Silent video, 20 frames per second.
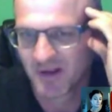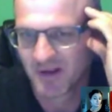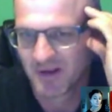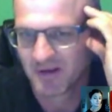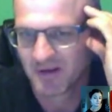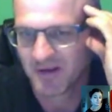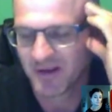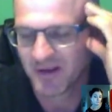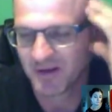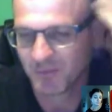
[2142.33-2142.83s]

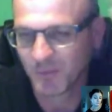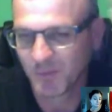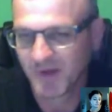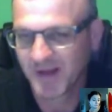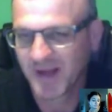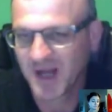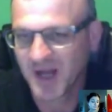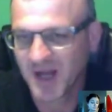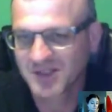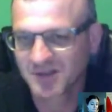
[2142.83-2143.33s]
And we
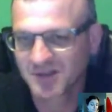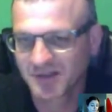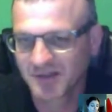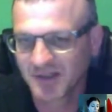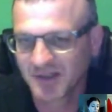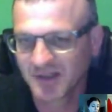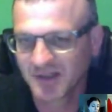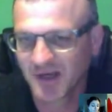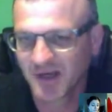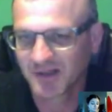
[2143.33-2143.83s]

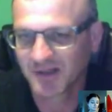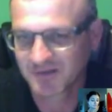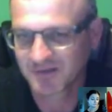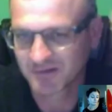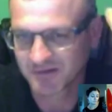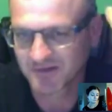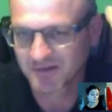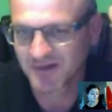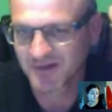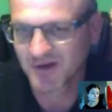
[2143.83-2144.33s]
actually got
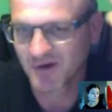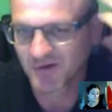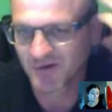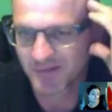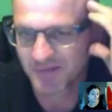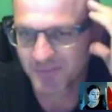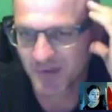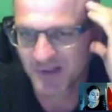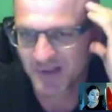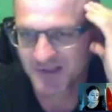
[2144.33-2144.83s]
called
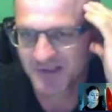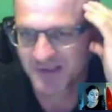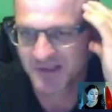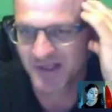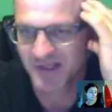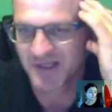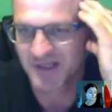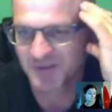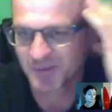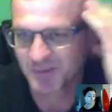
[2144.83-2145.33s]
up on
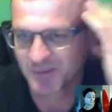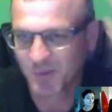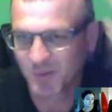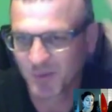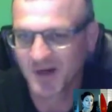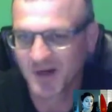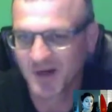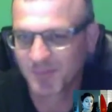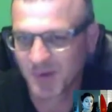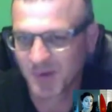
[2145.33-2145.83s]
stage. We went
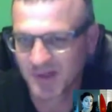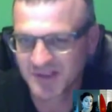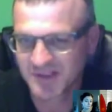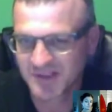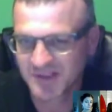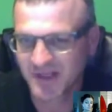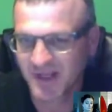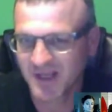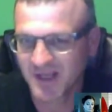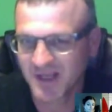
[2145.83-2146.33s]
up on
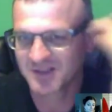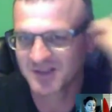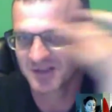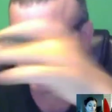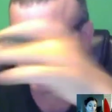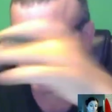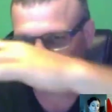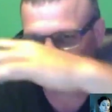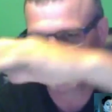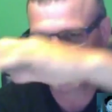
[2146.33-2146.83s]
stage
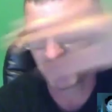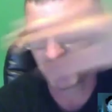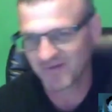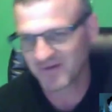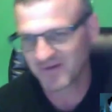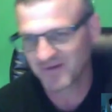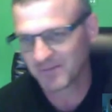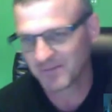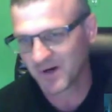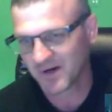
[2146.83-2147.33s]
in front of
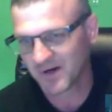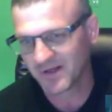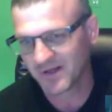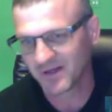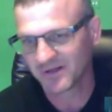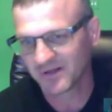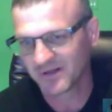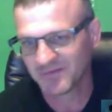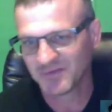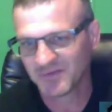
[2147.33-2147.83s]
everybody
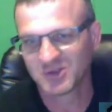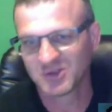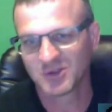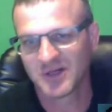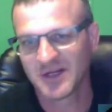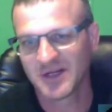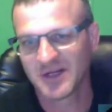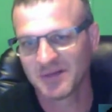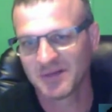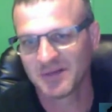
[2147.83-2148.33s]
at Live the
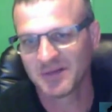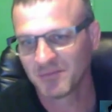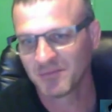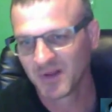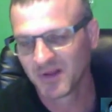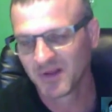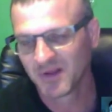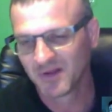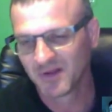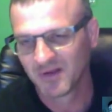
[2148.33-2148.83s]
Dream
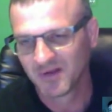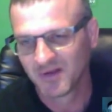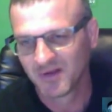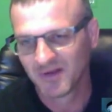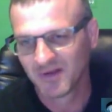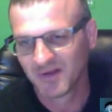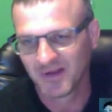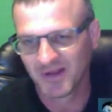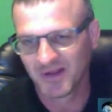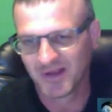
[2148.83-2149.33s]

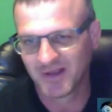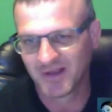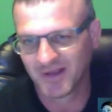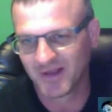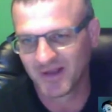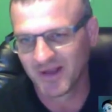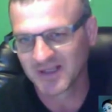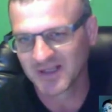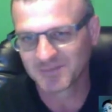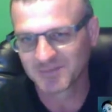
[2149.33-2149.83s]

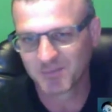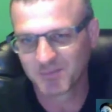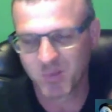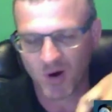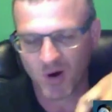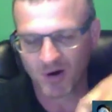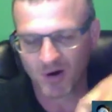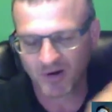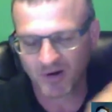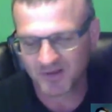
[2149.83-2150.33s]
as
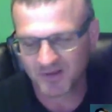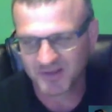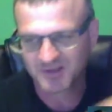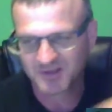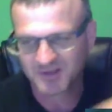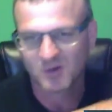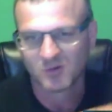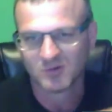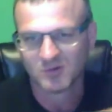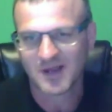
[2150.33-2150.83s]
part of this
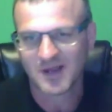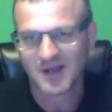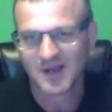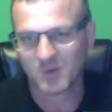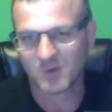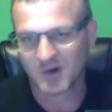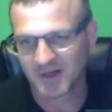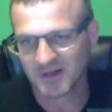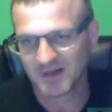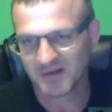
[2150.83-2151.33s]
whole
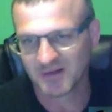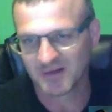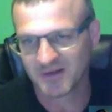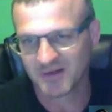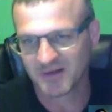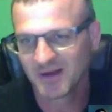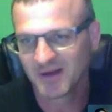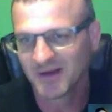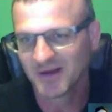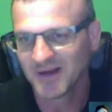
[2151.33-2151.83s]
networking
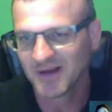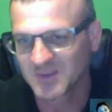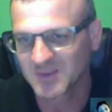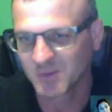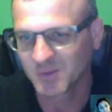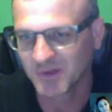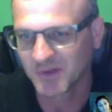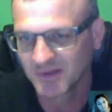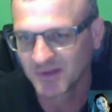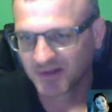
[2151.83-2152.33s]
thing, and that's
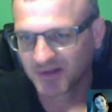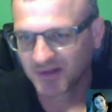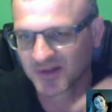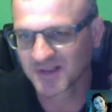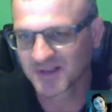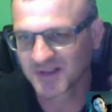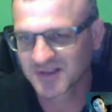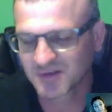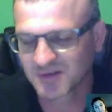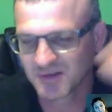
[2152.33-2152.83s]
what
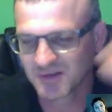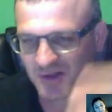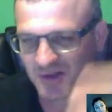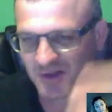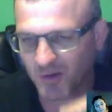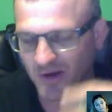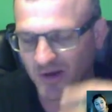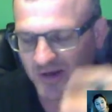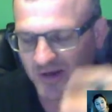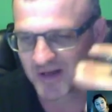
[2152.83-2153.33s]
this, you
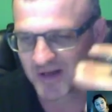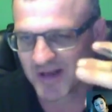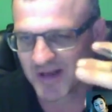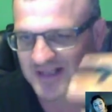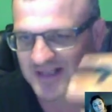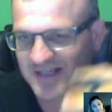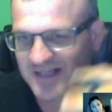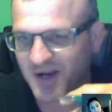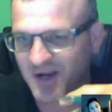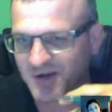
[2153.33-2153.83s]
know, and
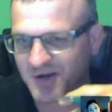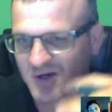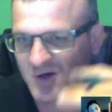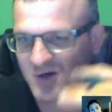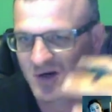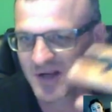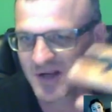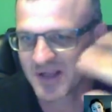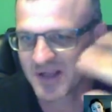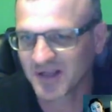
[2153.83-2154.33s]
that's how you're
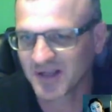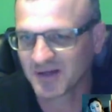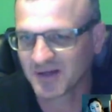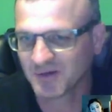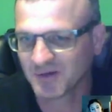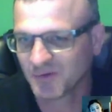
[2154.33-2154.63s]
going to get